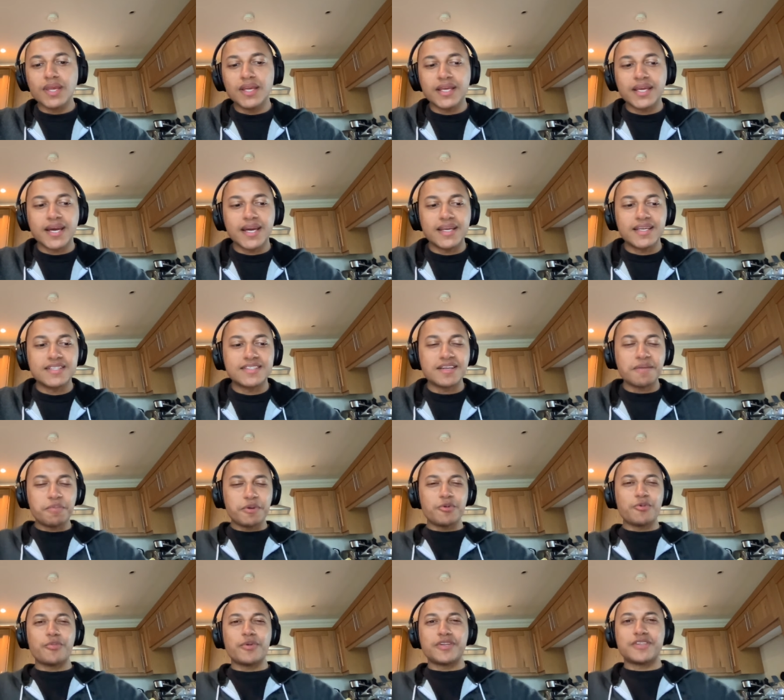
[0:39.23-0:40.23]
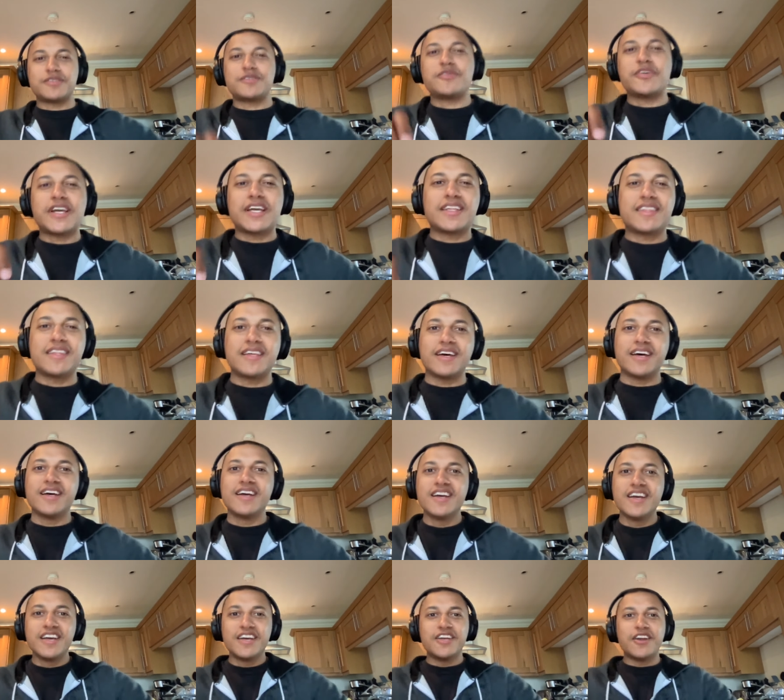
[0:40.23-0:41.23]
Okay, because some people must think that
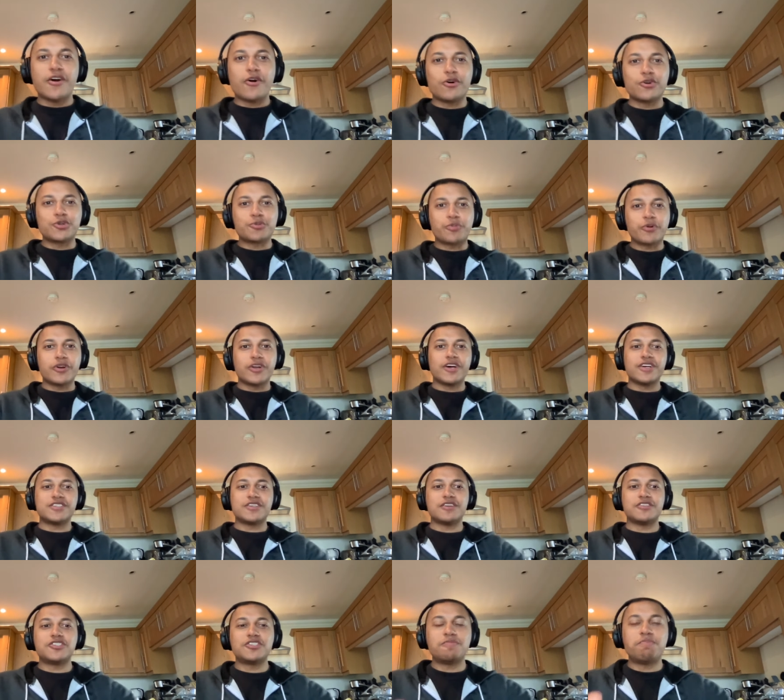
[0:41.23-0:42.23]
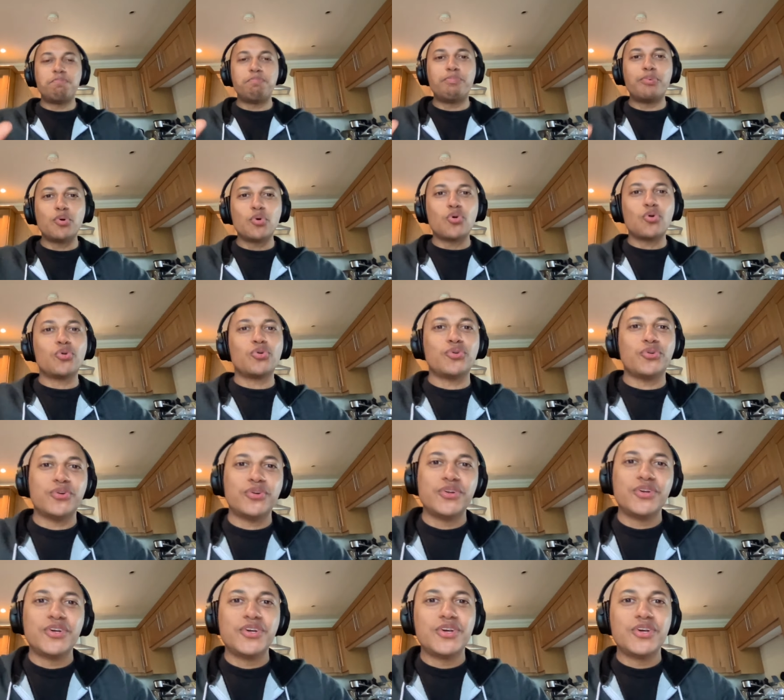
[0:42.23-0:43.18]
you know entrepreneurs are just born